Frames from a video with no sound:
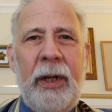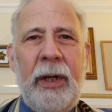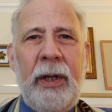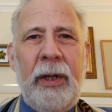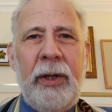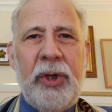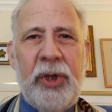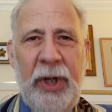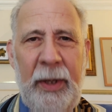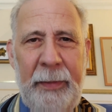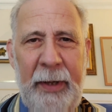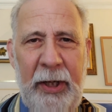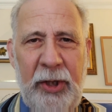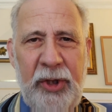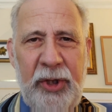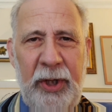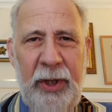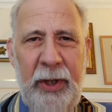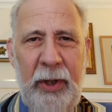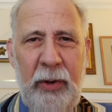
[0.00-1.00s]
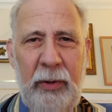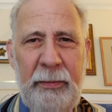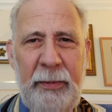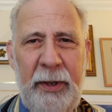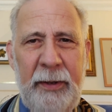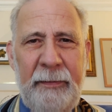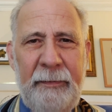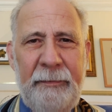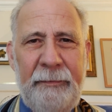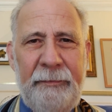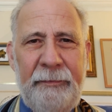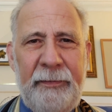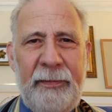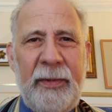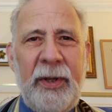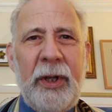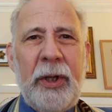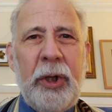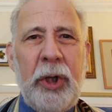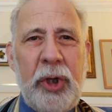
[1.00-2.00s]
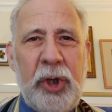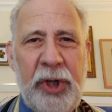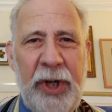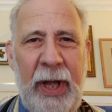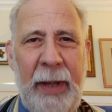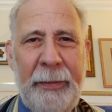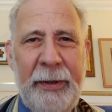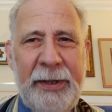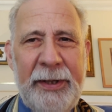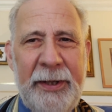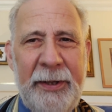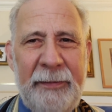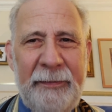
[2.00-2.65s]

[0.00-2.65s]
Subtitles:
Shabbat Shalom, good Shabbos.